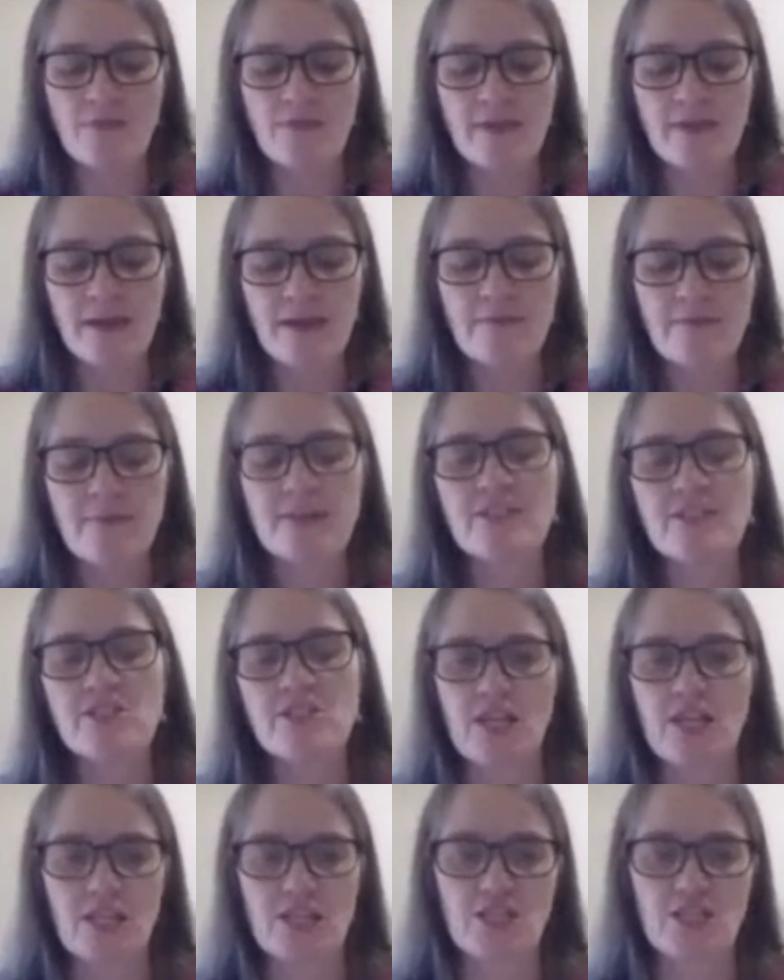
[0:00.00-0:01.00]
The other major
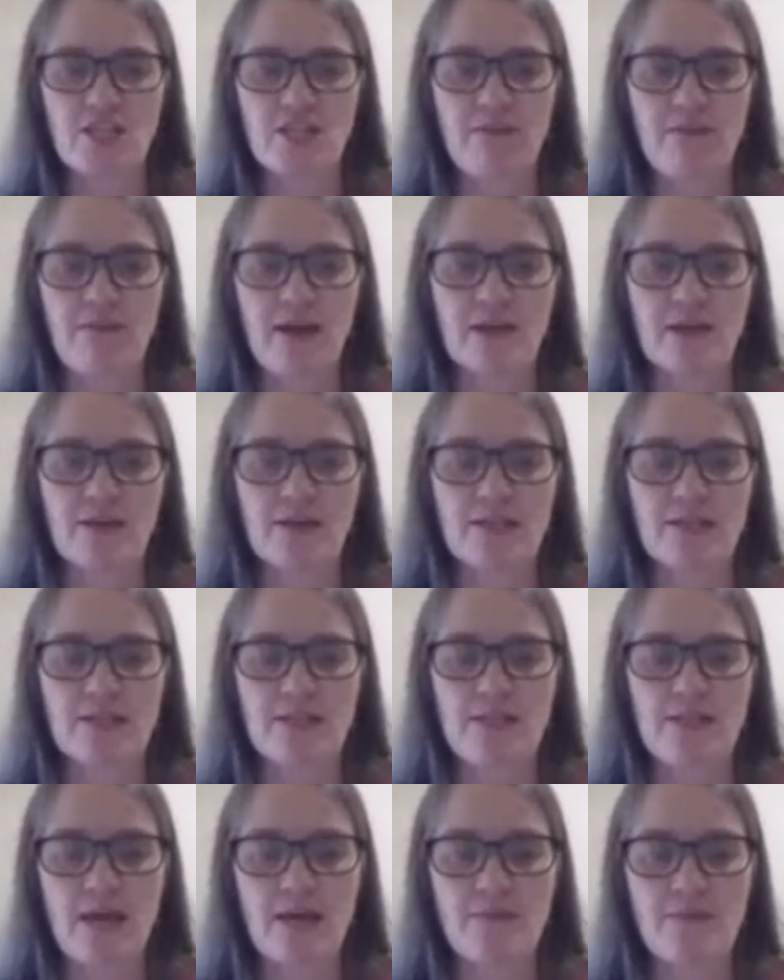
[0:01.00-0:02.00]
challenge is
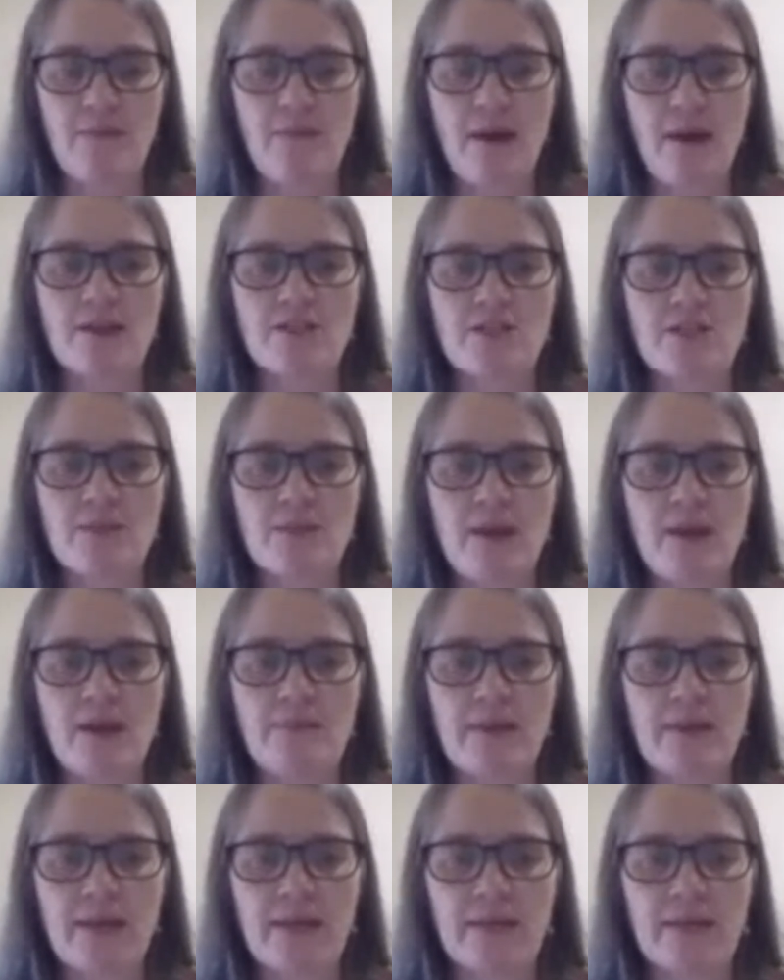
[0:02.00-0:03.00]
that partnership had
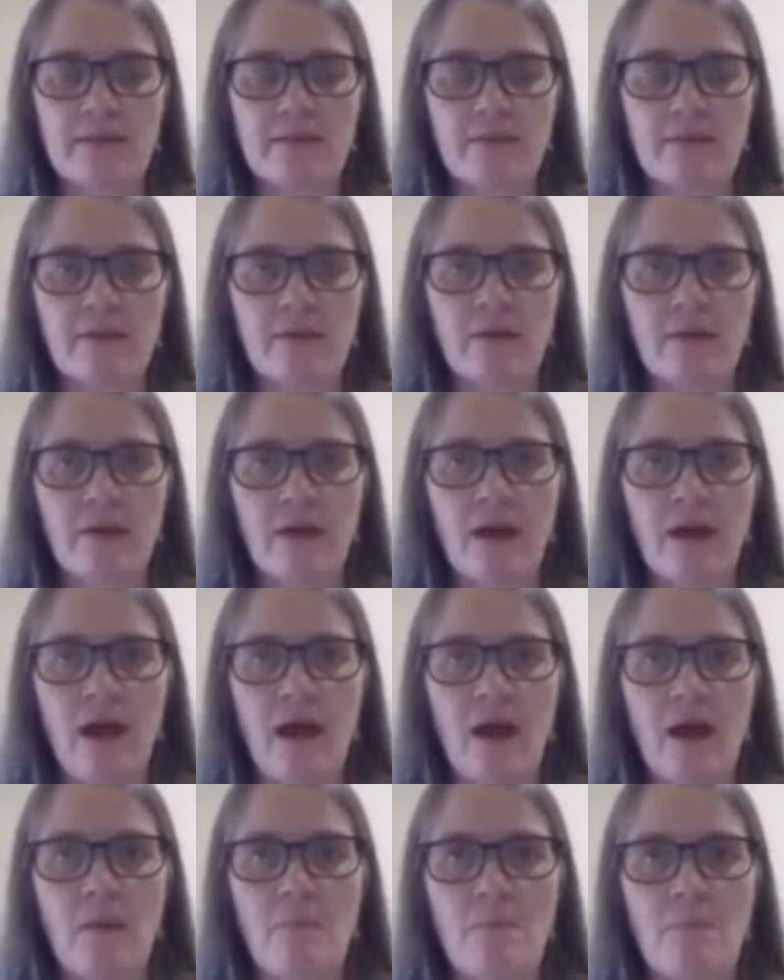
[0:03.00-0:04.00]
been
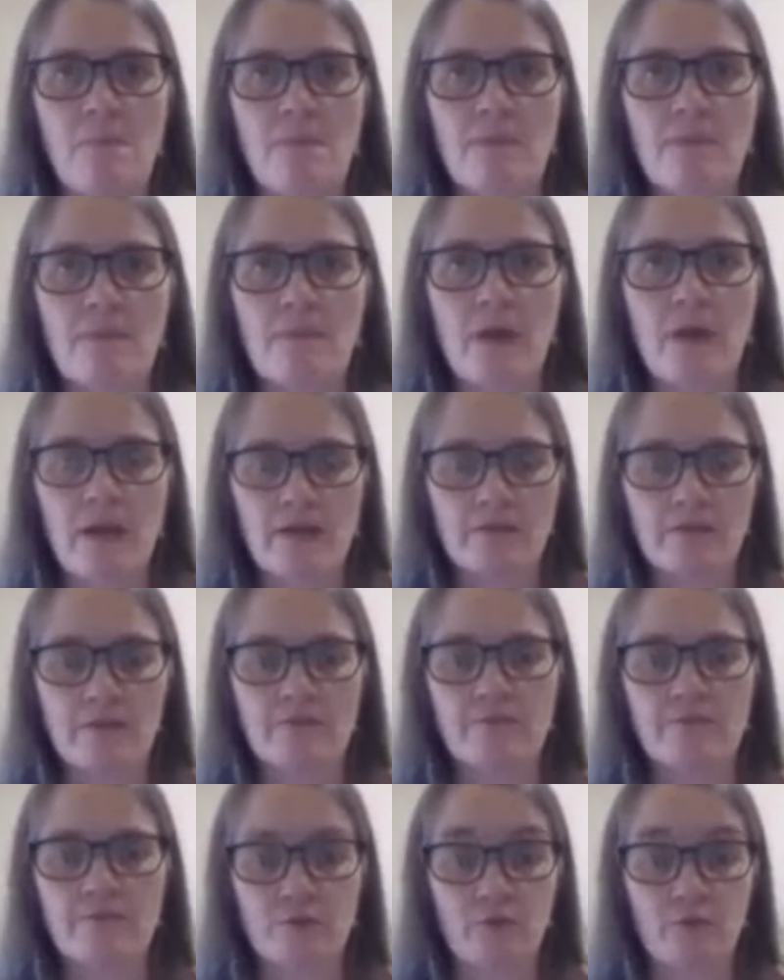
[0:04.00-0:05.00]
kind of
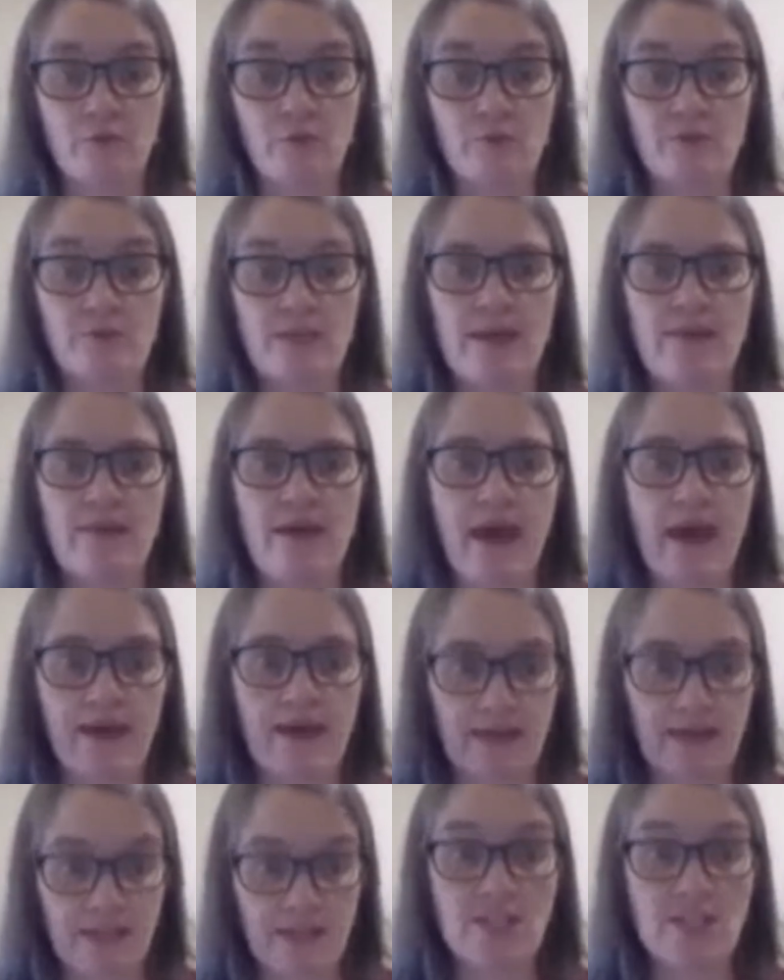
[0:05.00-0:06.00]
grouped together at
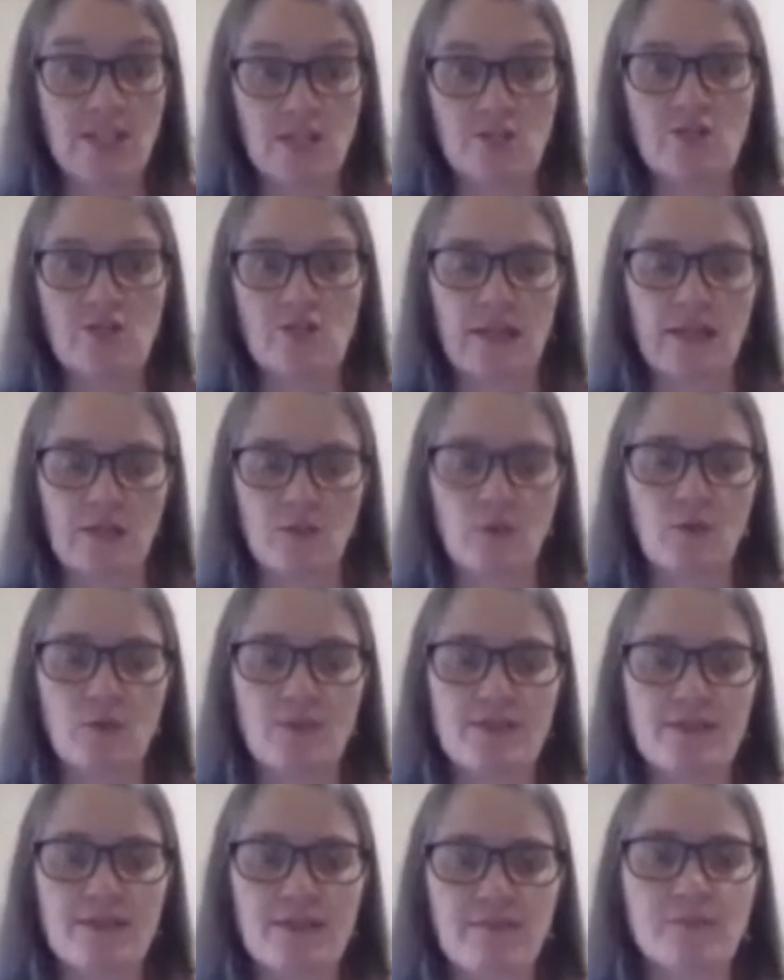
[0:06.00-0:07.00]
an international
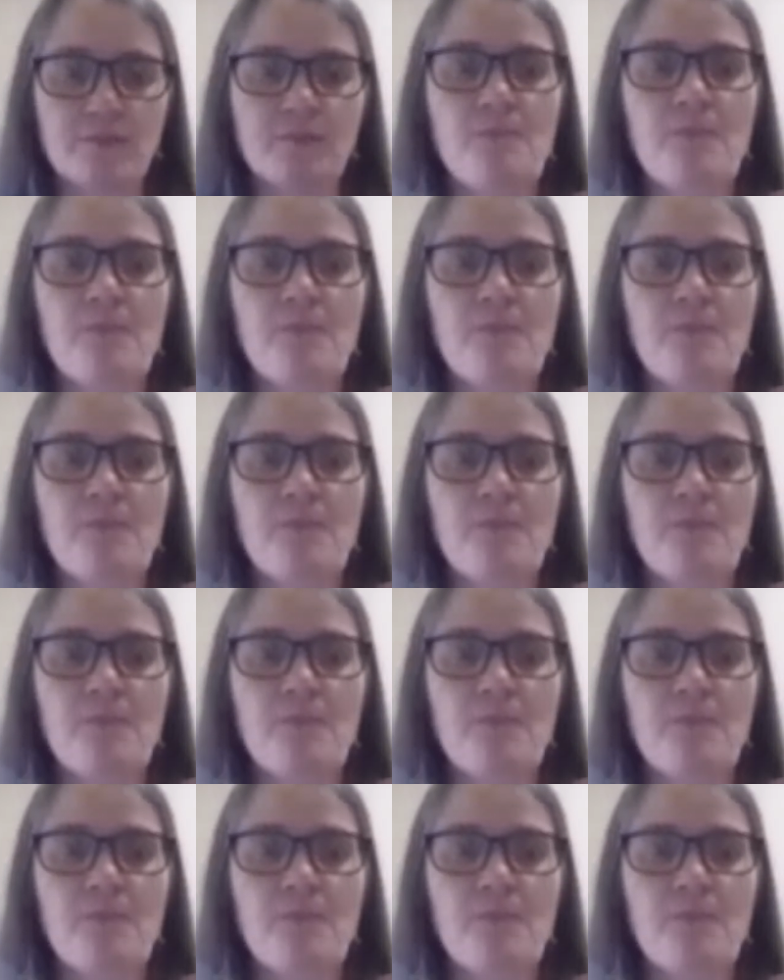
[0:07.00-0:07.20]
headquarters level,